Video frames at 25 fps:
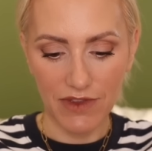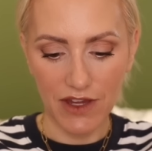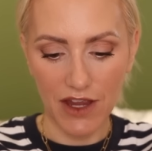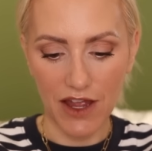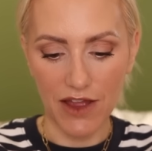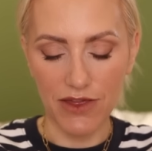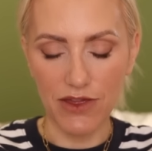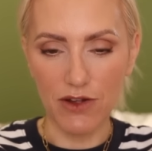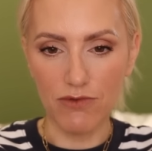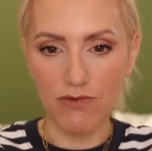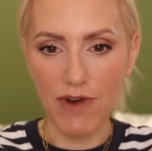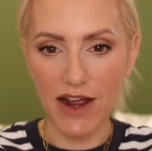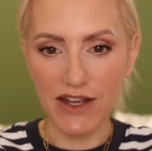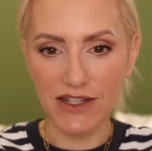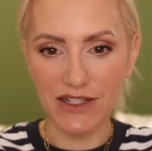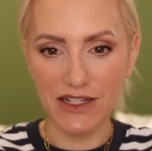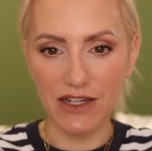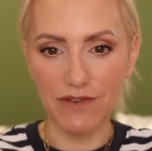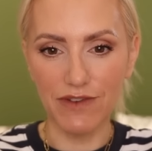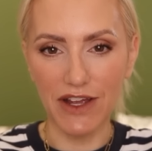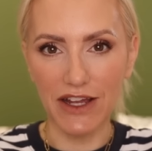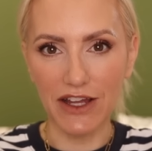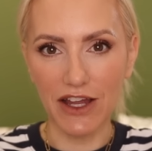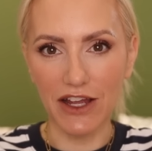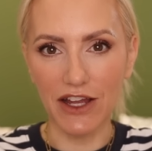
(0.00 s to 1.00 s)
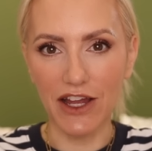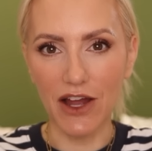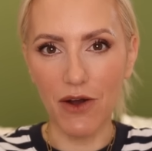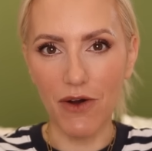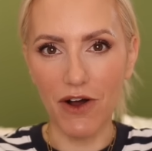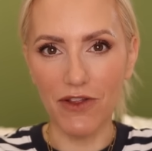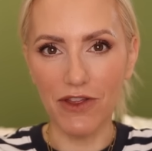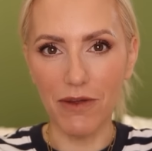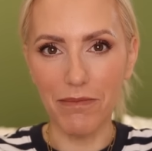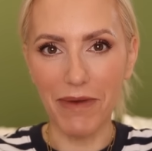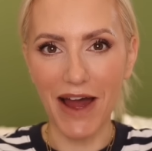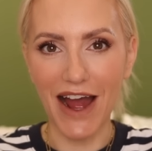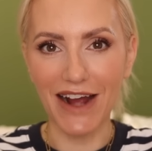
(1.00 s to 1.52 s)
and the rest of it can go
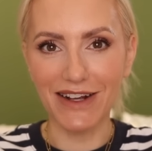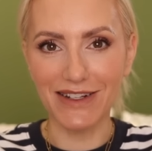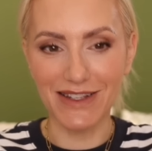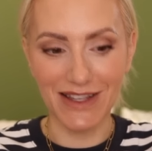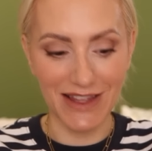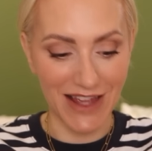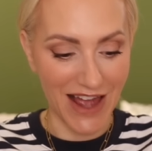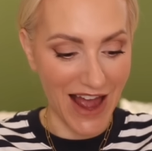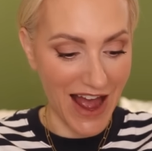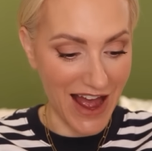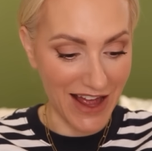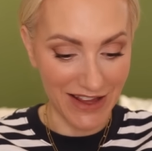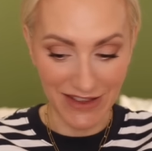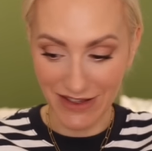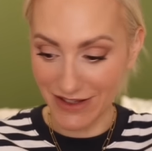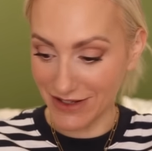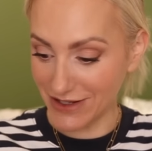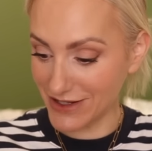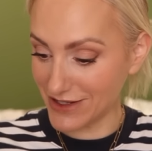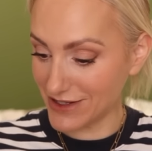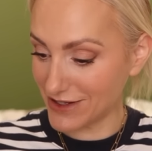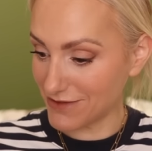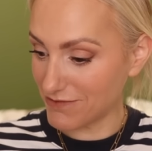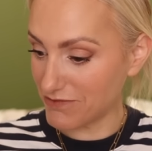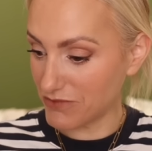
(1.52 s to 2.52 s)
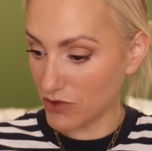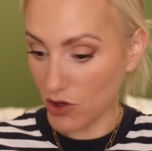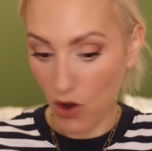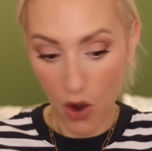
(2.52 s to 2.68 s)
on the backs of the hands.